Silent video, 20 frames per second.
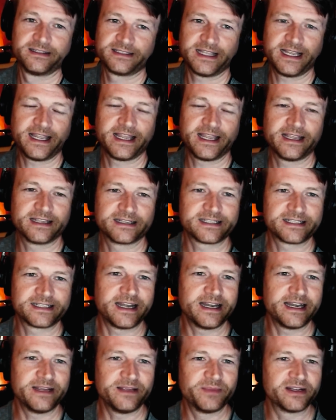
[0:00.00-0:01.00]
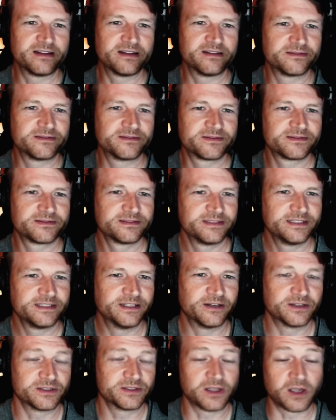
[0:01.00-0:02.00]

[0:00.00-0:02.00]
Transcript: taking a tiny bit of, you know,